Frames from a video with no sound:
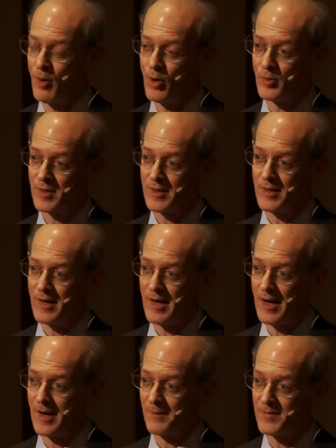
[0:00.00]
wrote
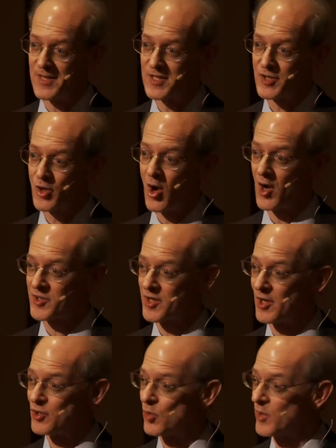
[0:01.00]
uh, his songs
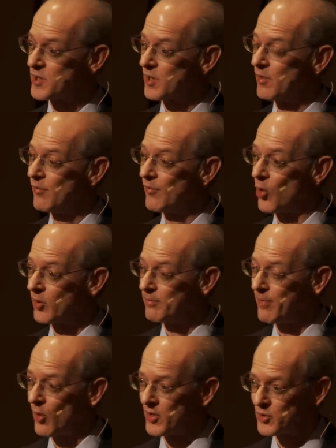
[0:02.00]
on Jewish
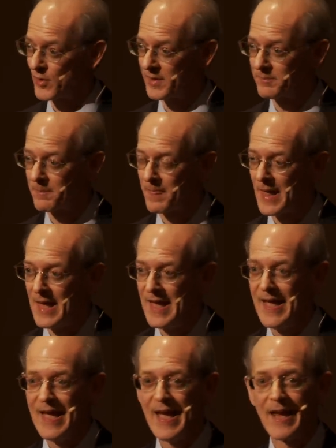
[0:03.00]
folk poetry.
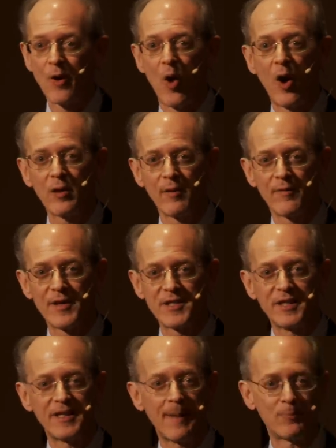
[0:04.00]
And all of this
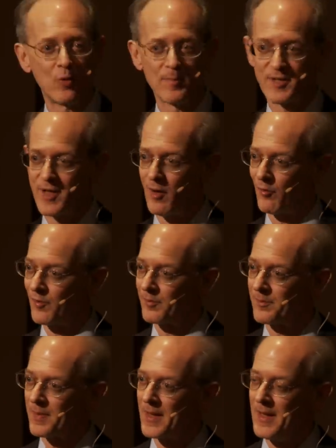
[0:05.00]
he kept to himself
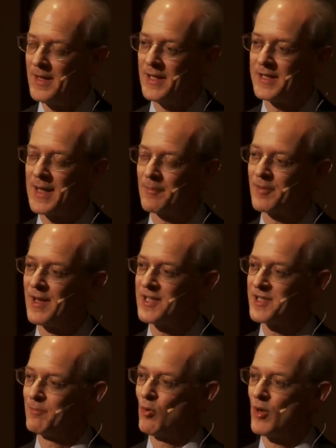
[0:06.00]
he kept it,
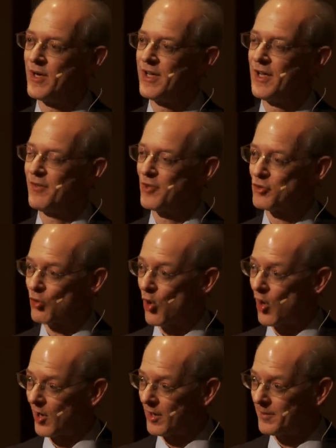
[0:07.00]
as he put it, in the
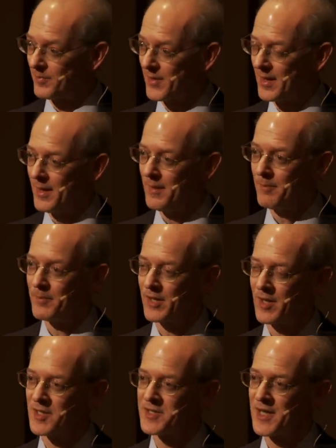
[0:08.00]
drawer
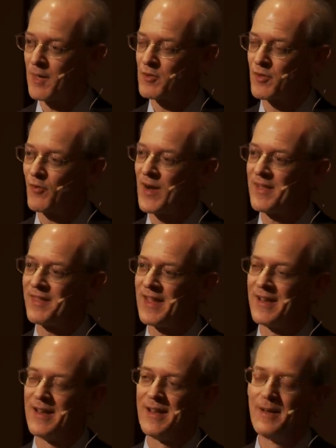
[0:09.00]
because he was afraid
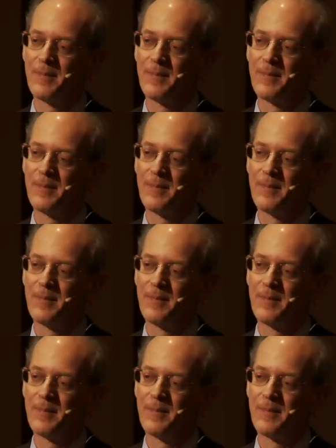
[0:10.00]
that